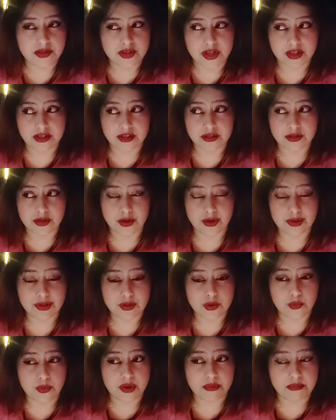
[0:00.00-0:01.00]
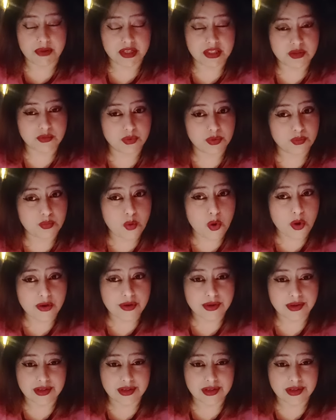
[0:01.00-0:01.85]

and it's also, when mixed with water,